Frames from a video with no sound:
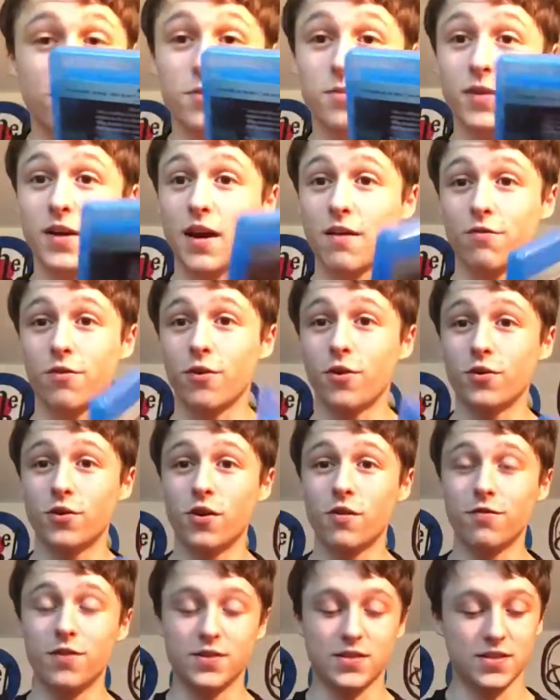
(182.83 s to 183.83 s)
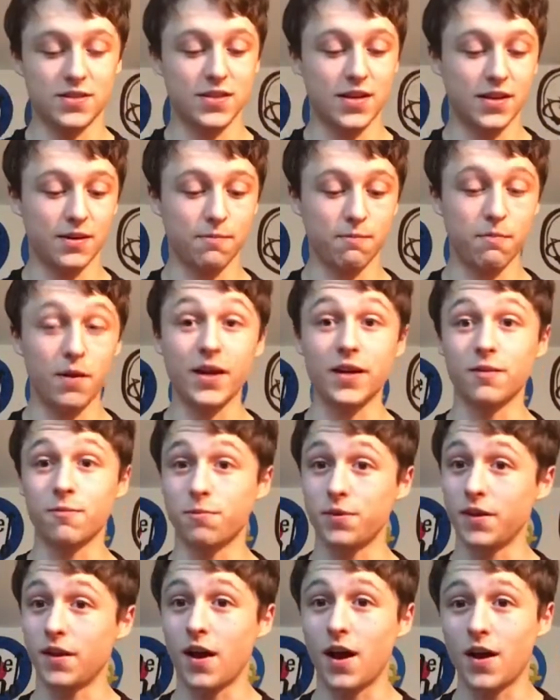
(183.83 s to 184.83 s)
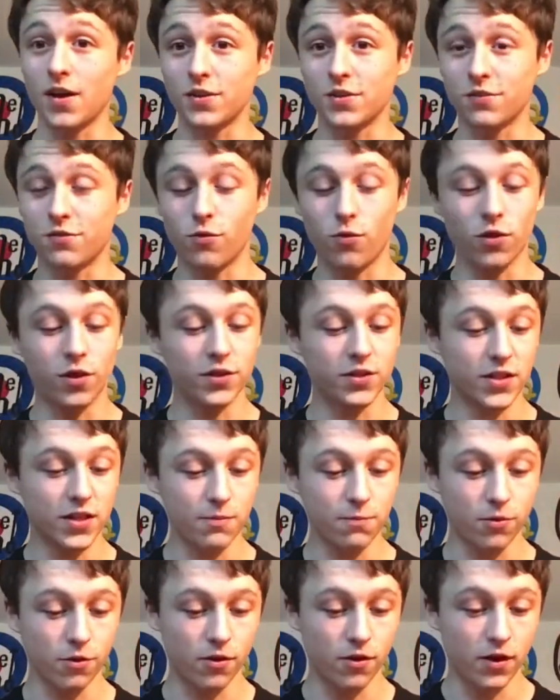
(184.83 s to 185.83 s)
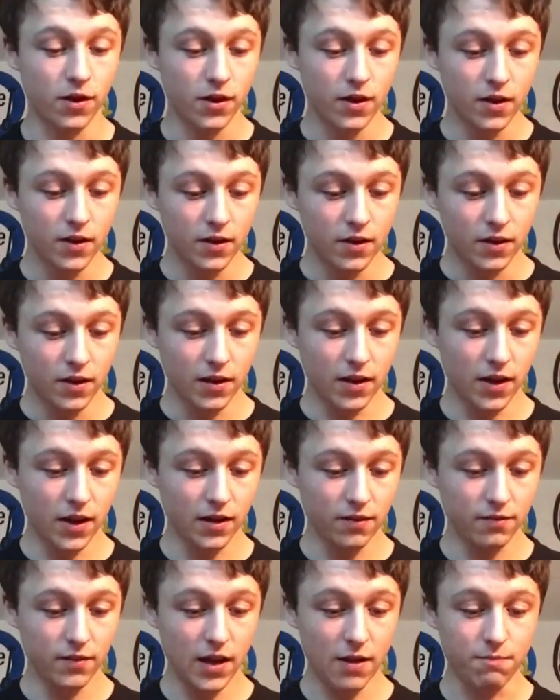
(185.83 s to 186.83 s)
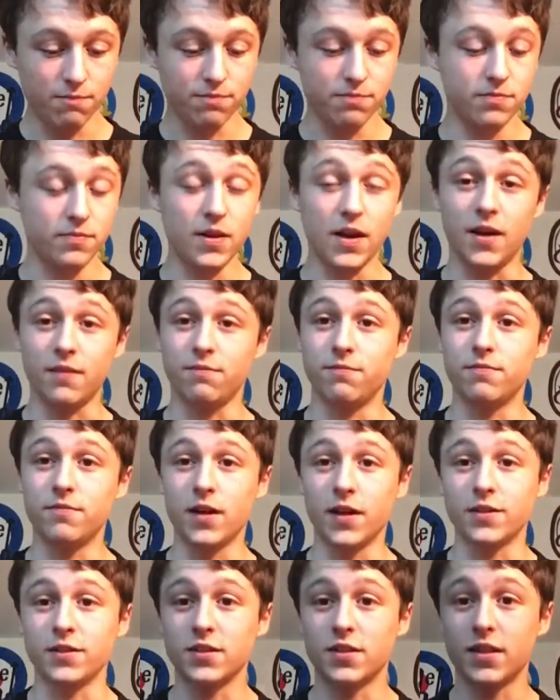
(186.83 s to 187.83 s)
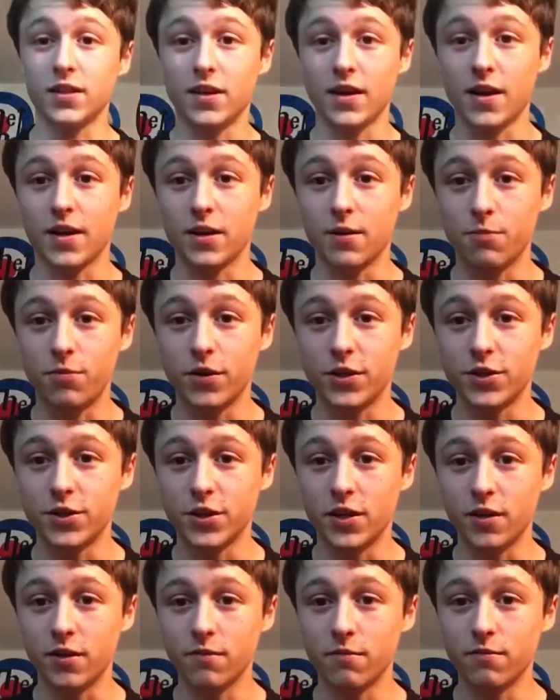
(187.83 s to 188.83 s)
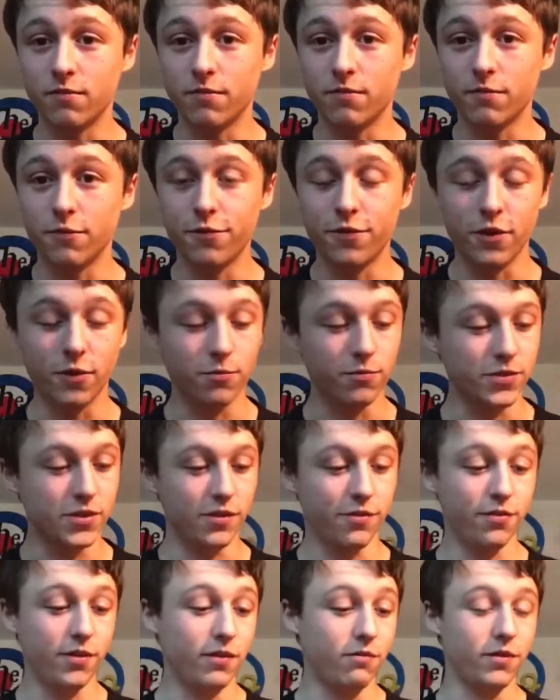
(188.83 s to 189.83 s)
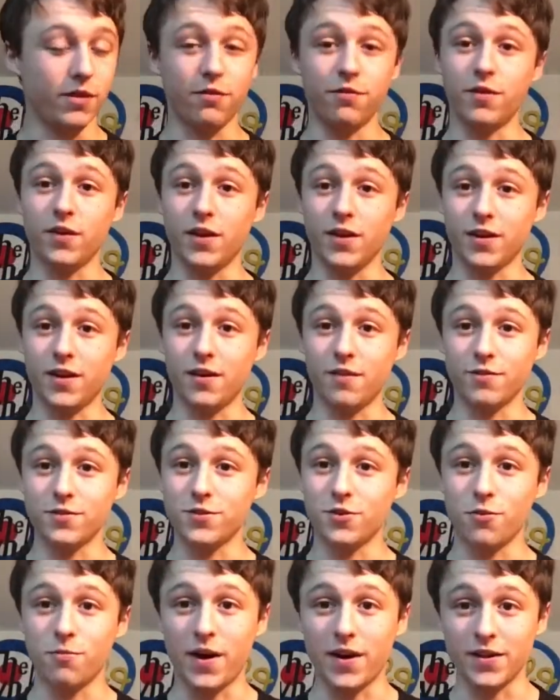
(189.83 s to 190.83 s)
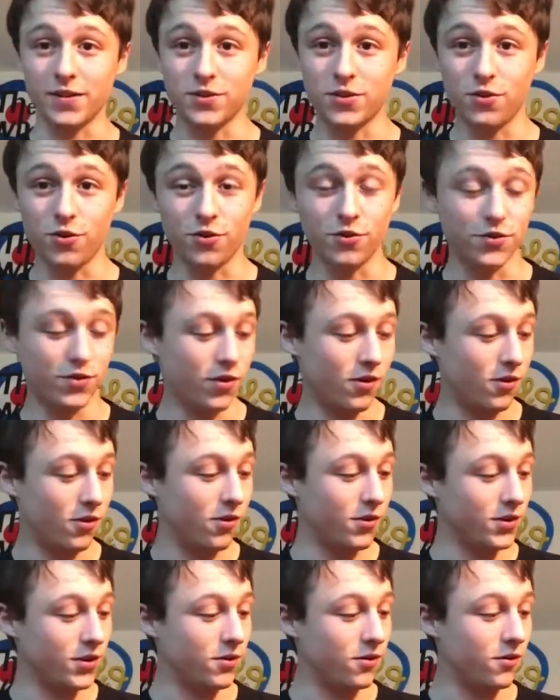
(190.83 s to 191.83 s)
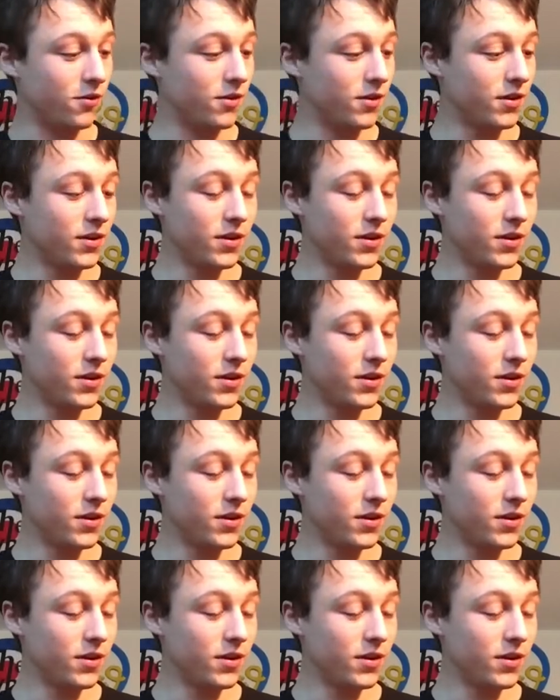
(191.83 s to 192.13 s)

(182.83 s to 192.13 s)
something I've heard of. As I said, it mightn't be the highest quality, but I like to think I can appreciate films even if they're kind of so bad it's good, or you know,